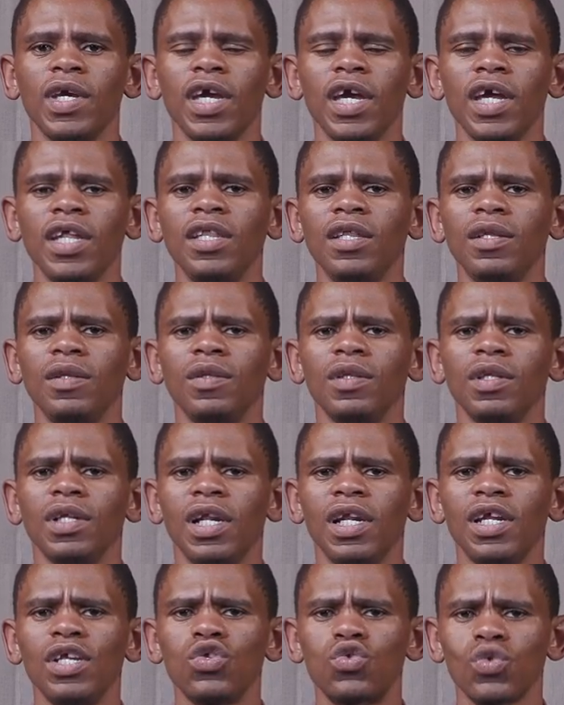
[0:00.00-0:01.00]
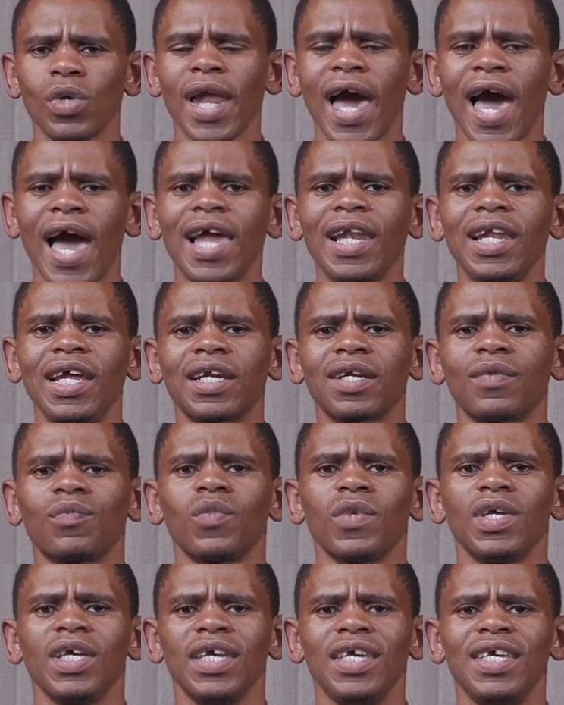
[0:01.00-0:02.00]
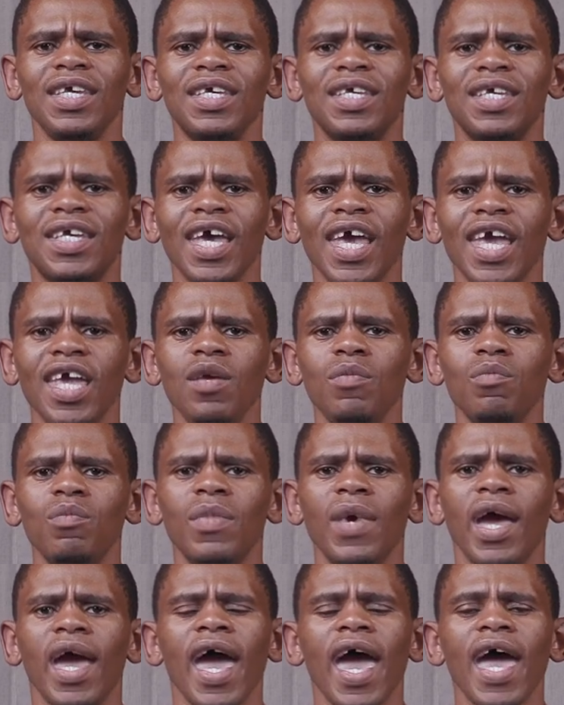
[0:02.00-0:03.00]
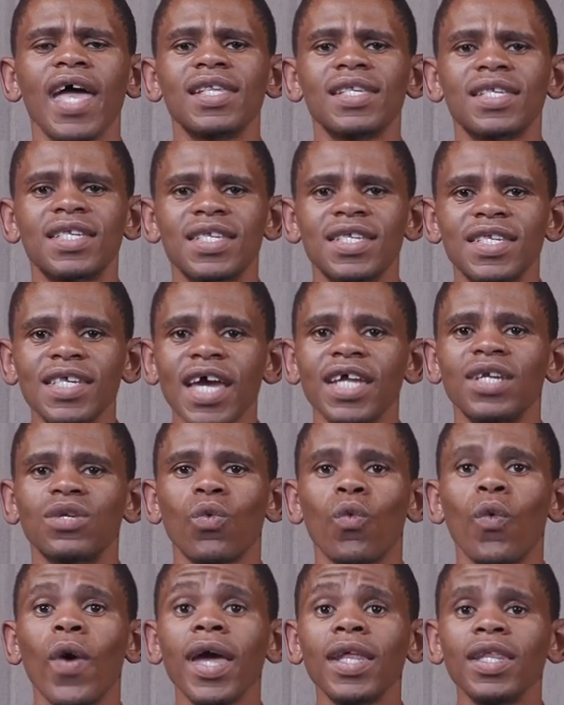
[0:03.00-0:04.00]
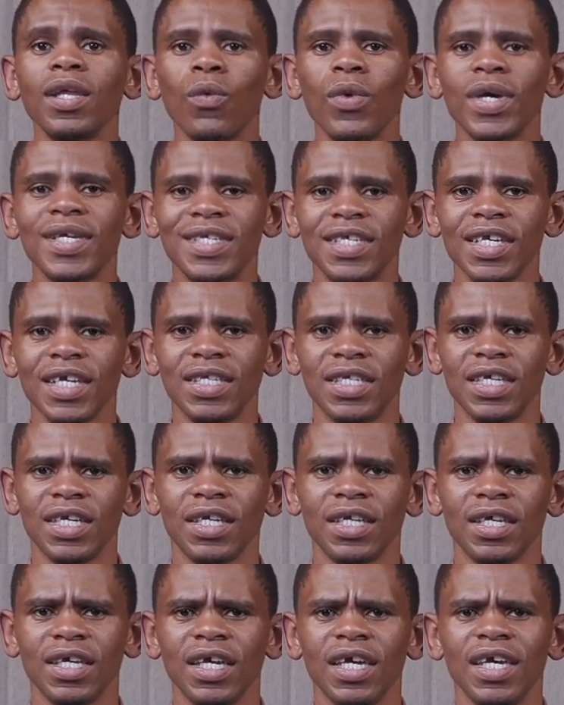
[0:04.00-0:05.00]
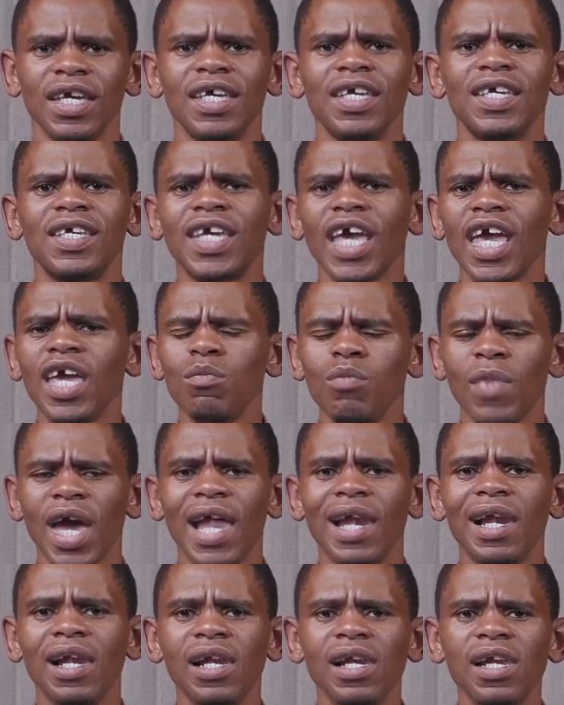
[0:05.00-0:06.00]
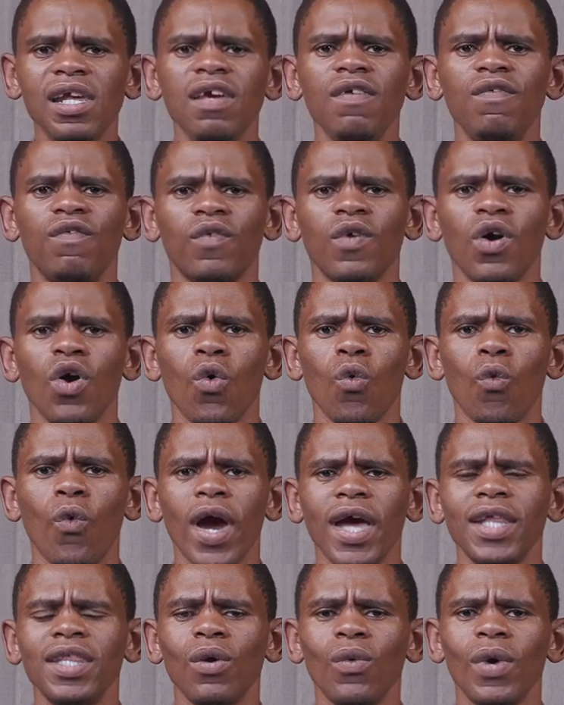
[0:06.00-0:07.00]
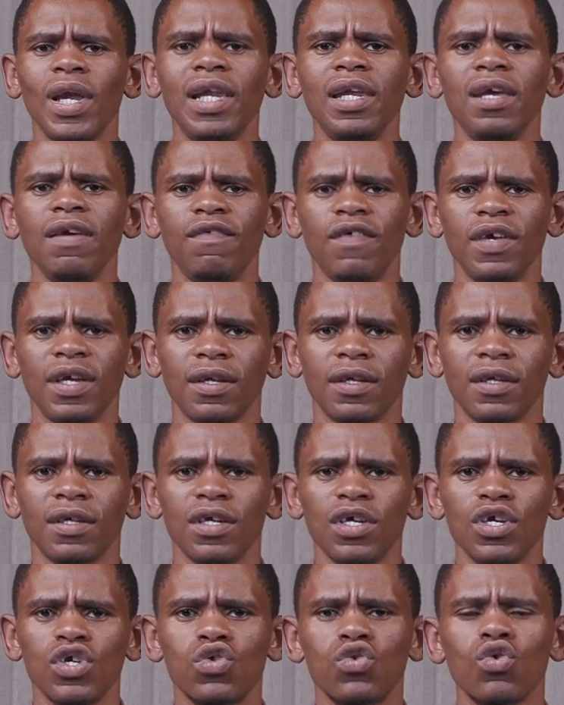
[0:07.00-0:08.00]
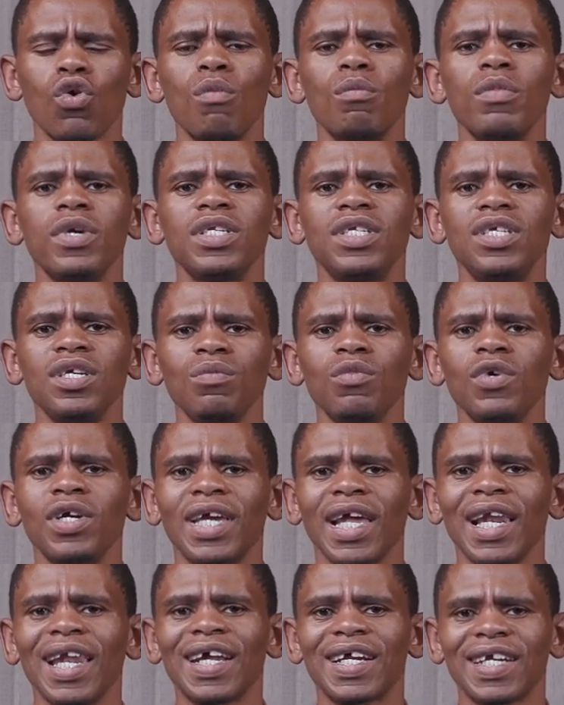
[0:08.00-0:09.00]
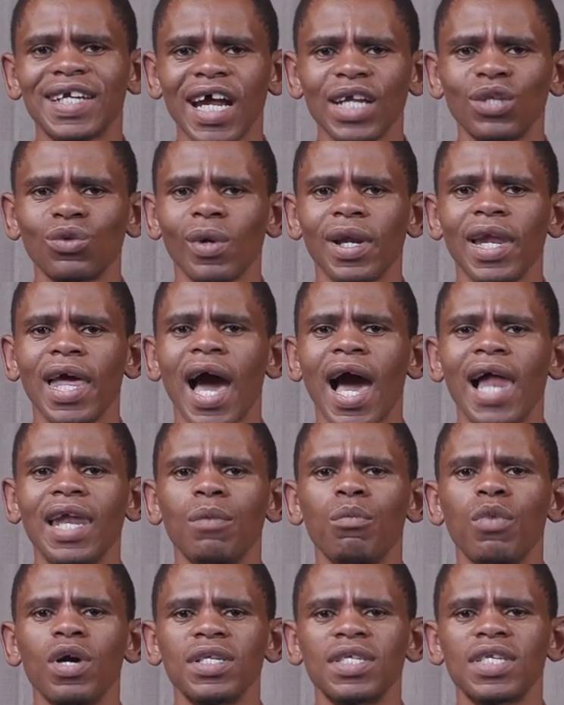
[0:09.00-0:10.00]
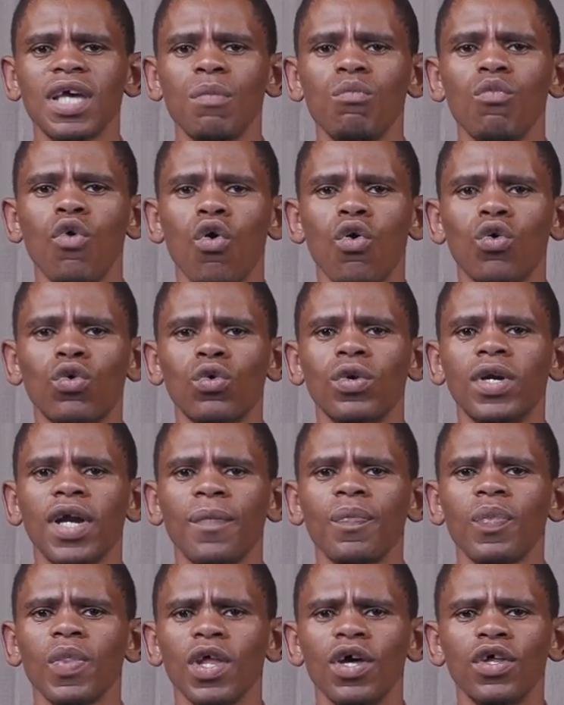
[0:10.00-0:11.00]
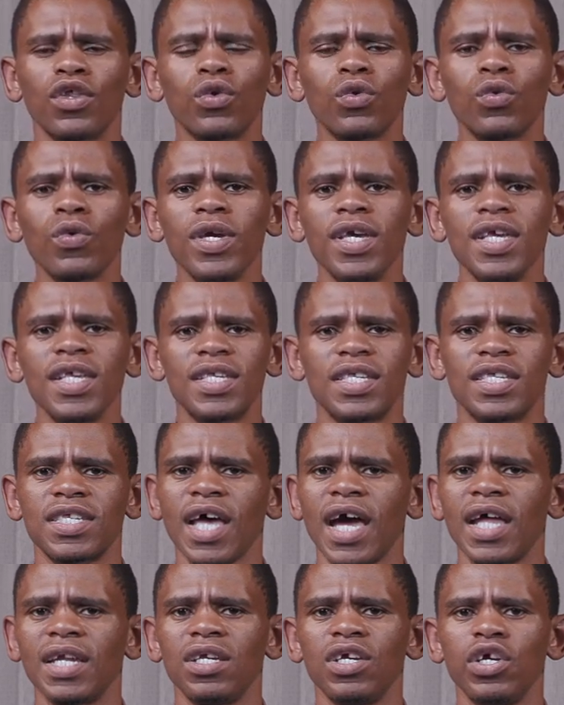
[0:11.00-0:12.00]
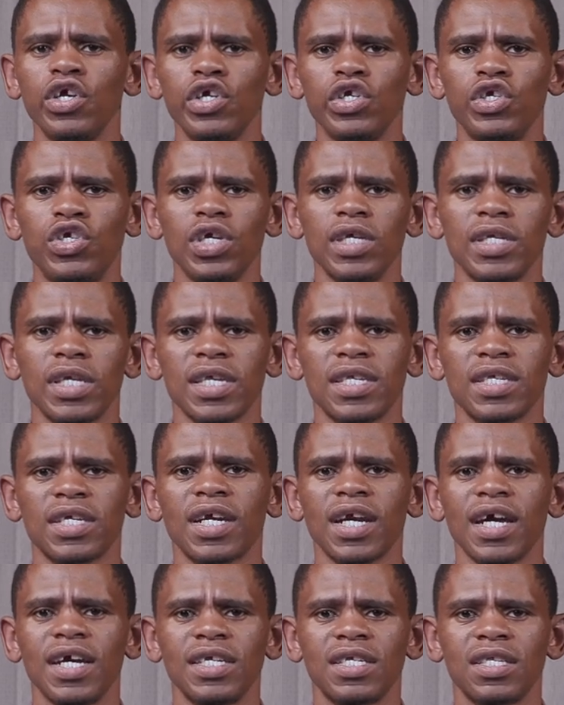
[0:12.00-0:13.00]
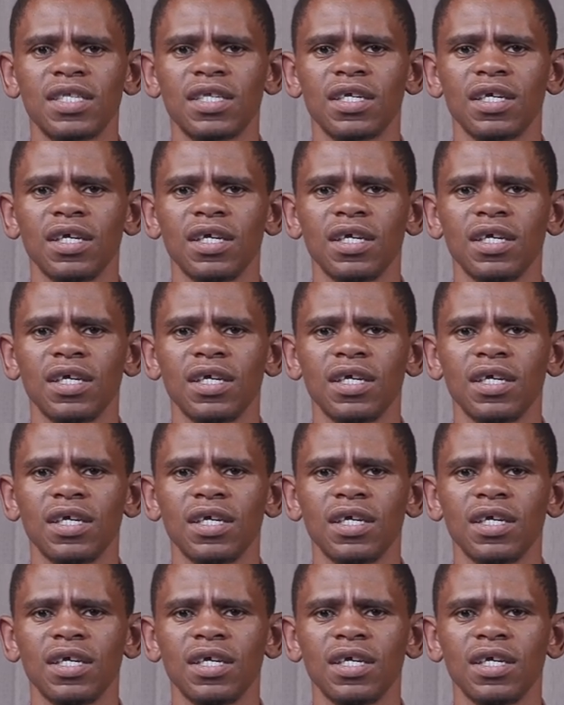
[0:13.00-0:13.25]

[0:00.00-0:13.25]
In Lentswela Hailere, he came and said where they were sitting. He came and lived where they were living. So Modimo ke lerato le a le bontsha mo go rona through his son Jesus Christ.